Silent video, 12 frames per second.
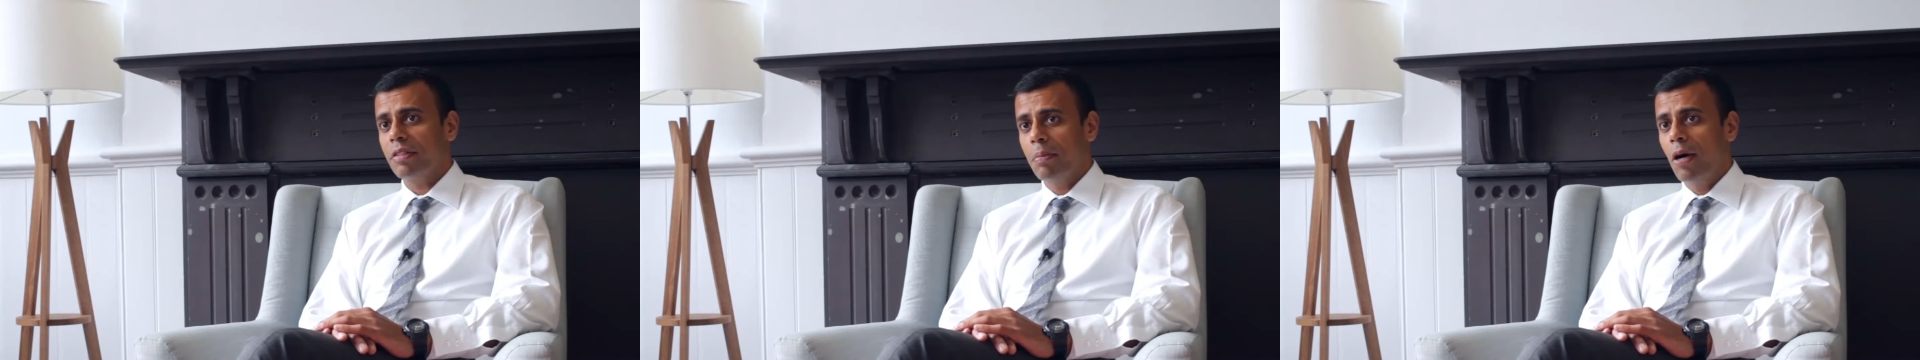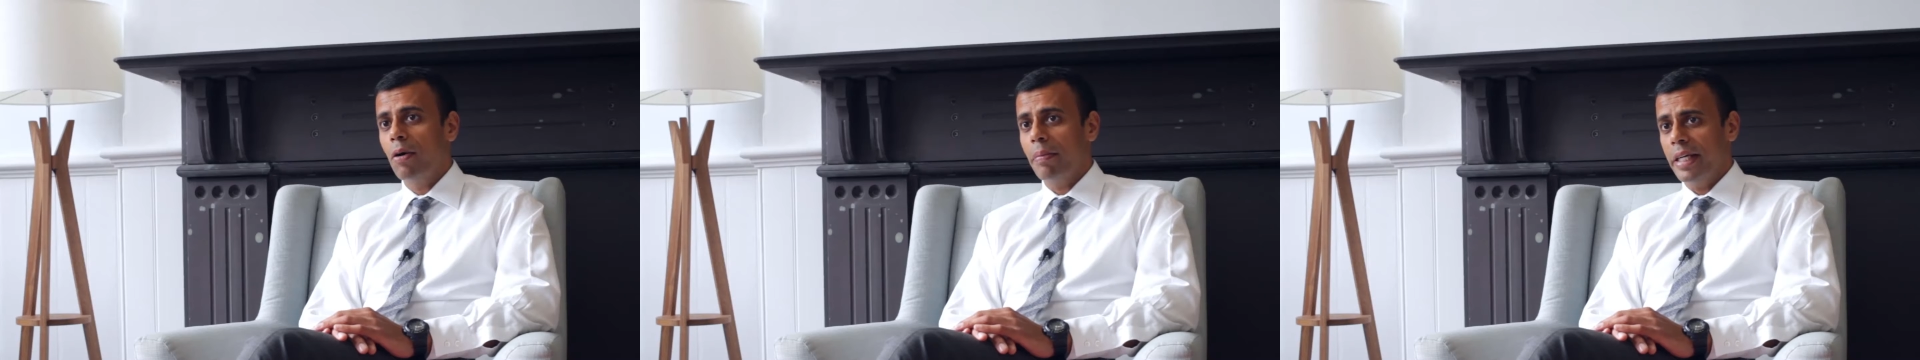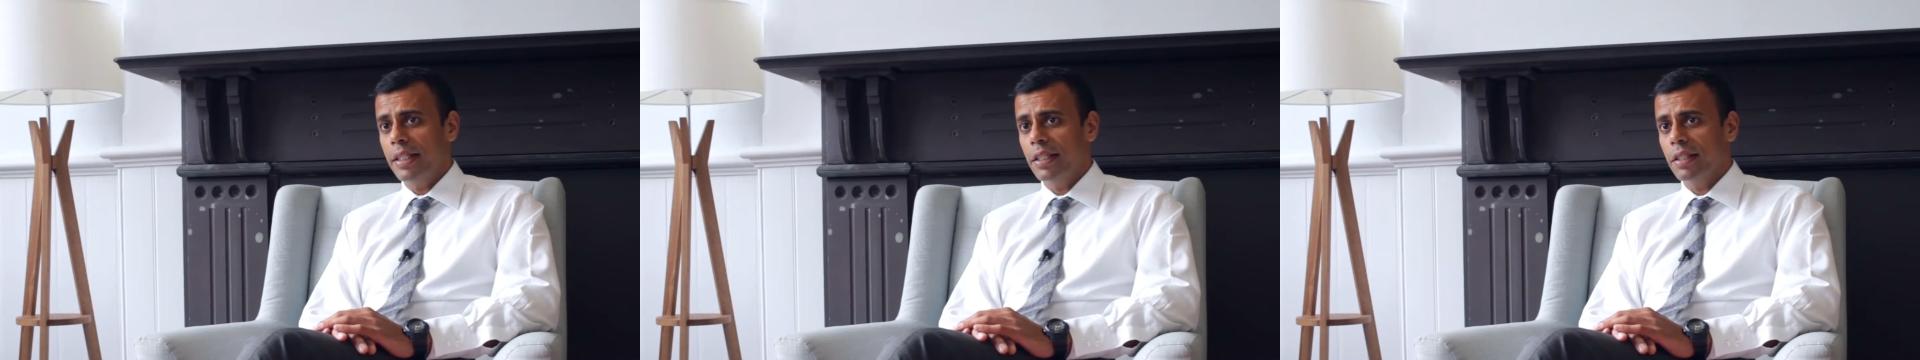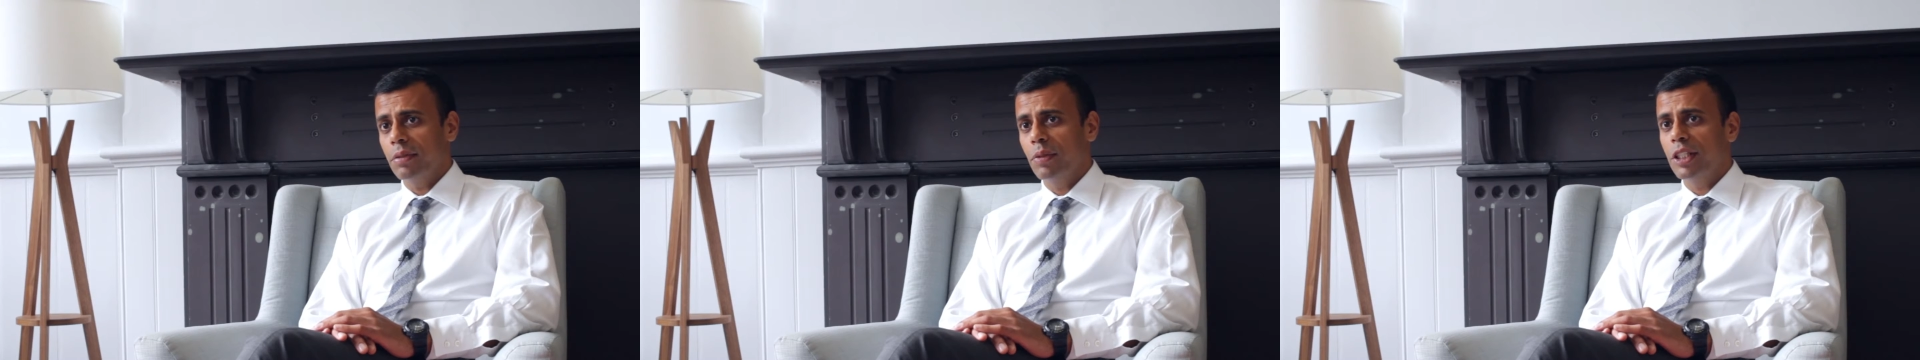smart
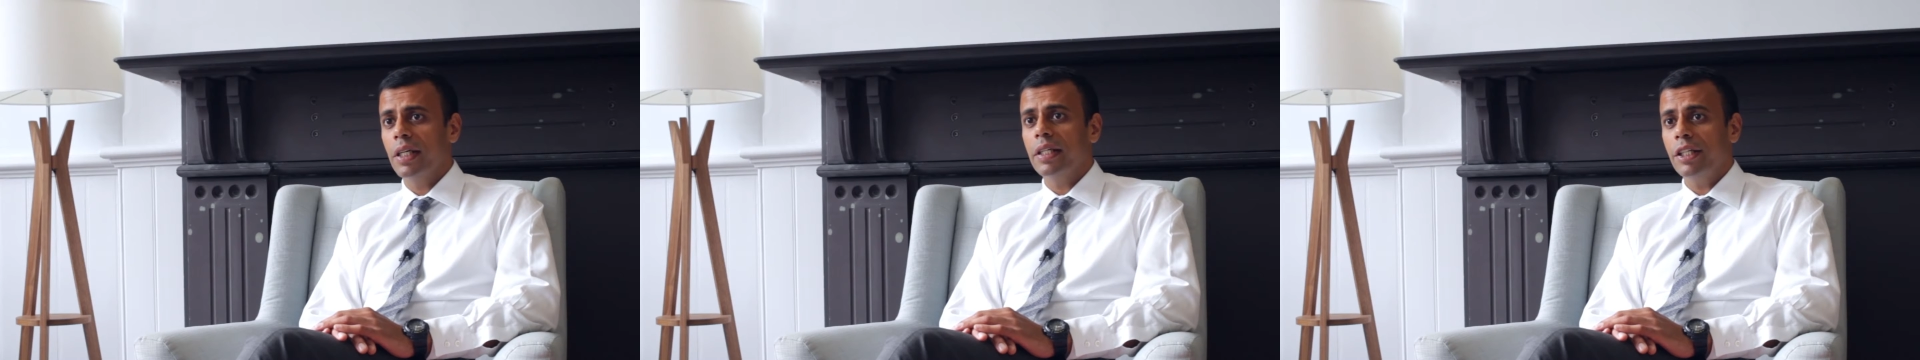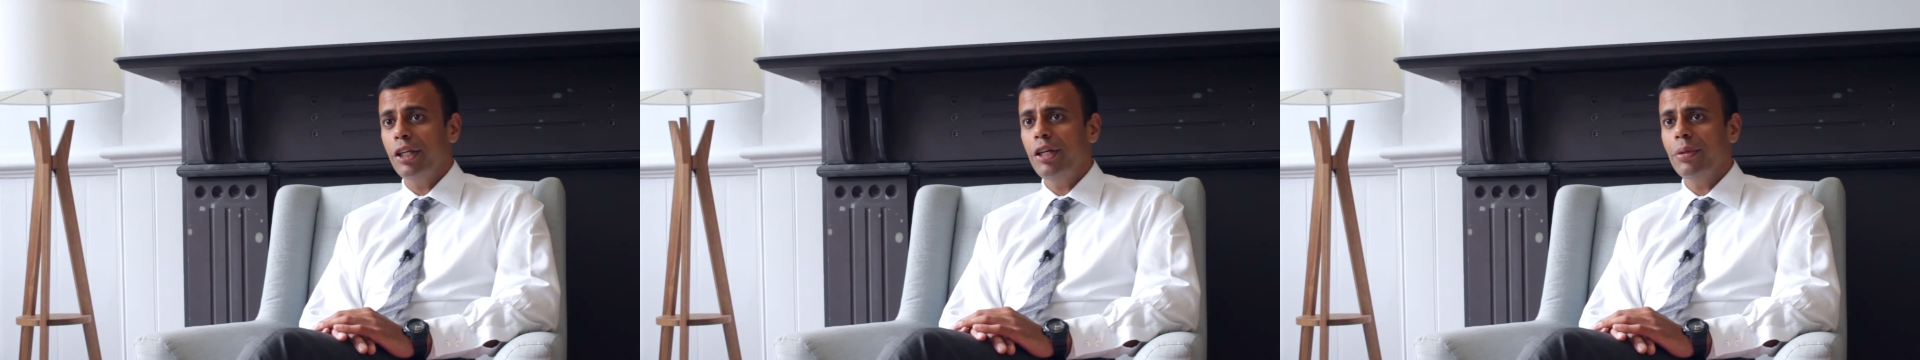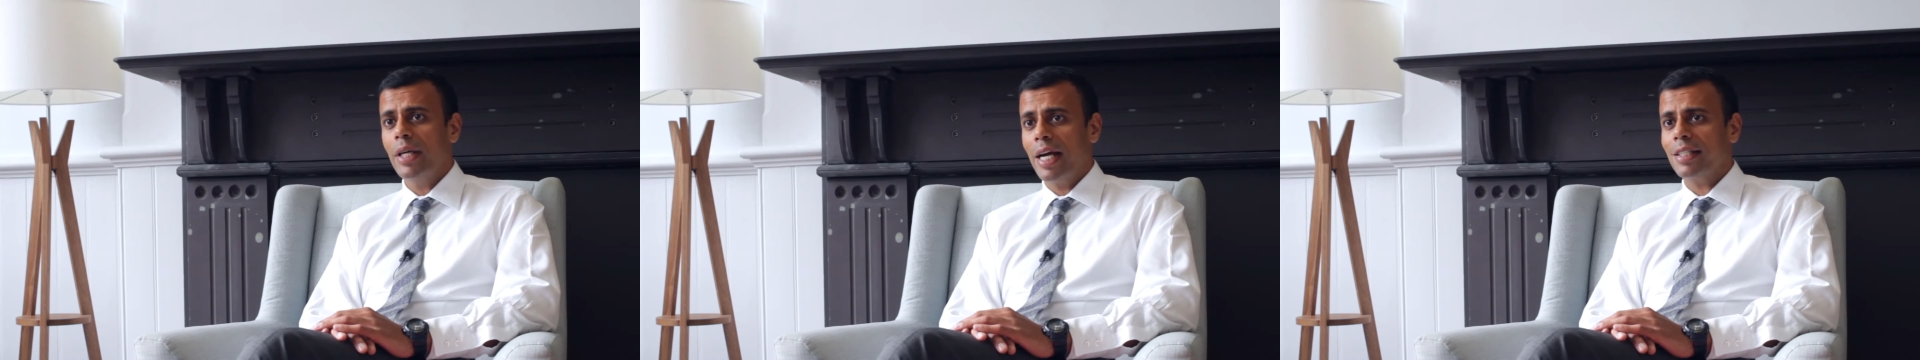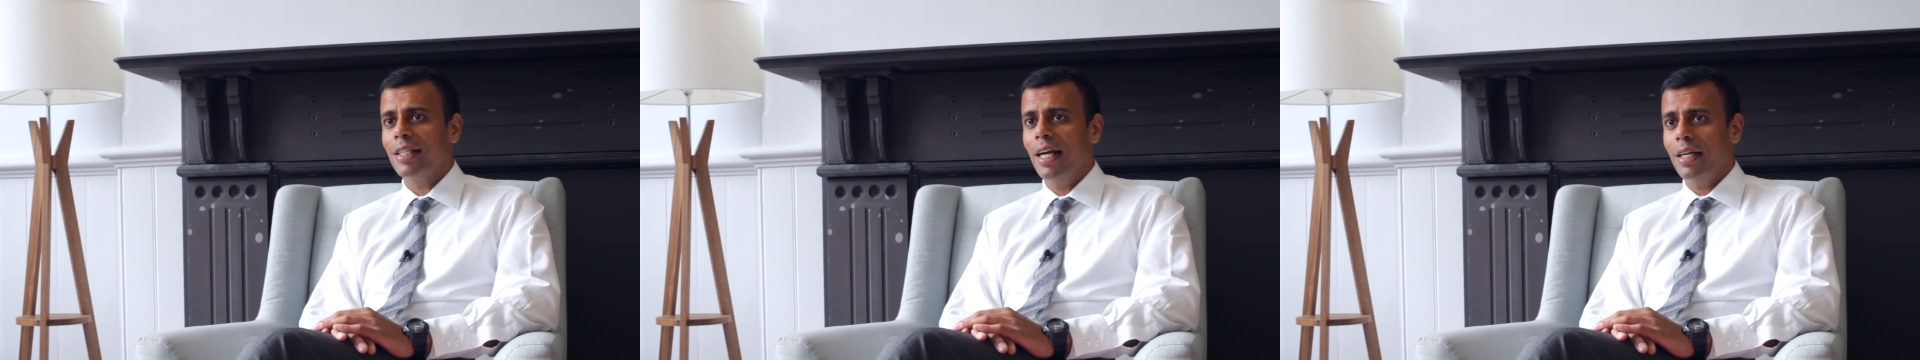meters, which are new
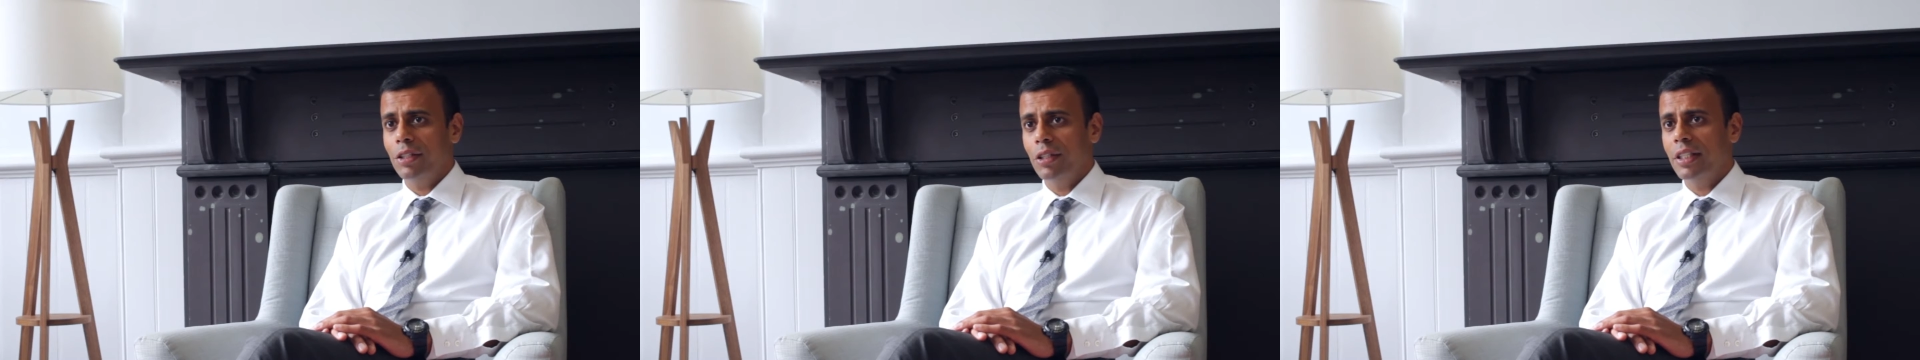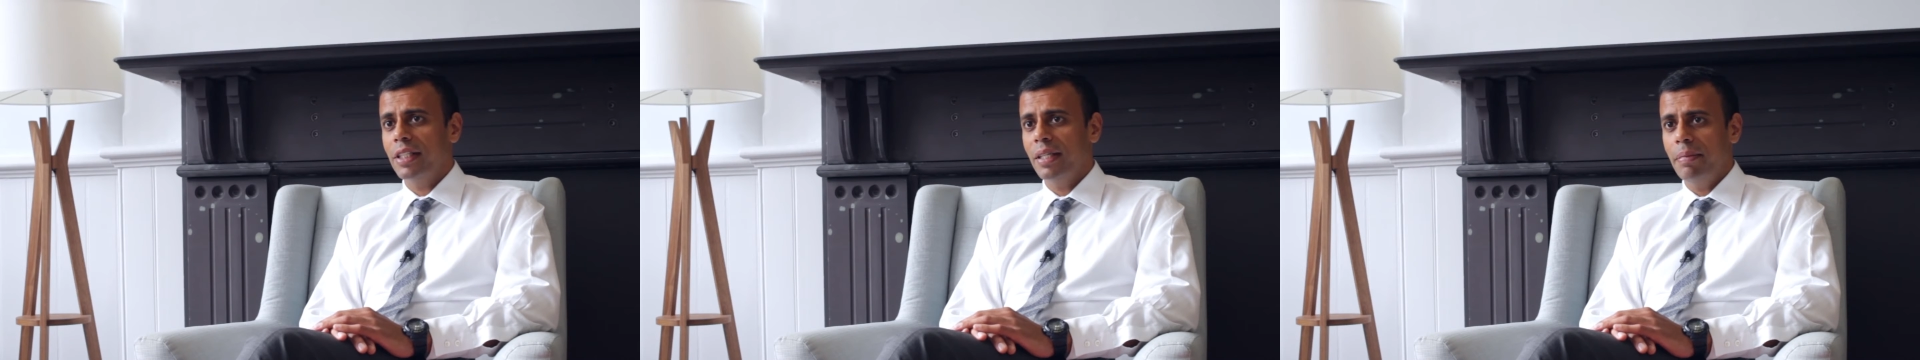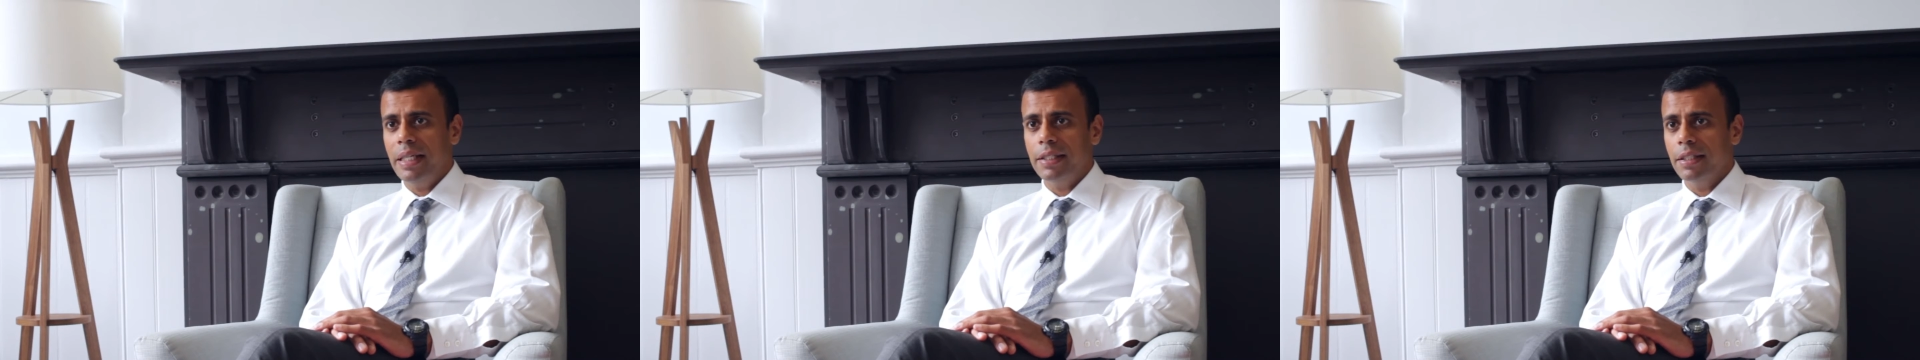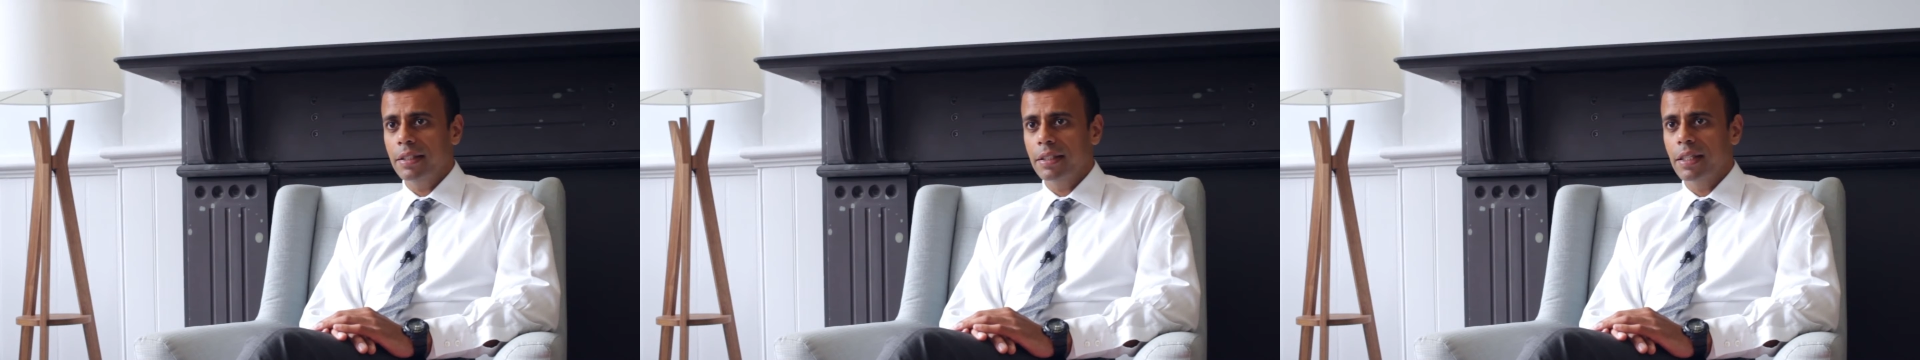gas and electricity meters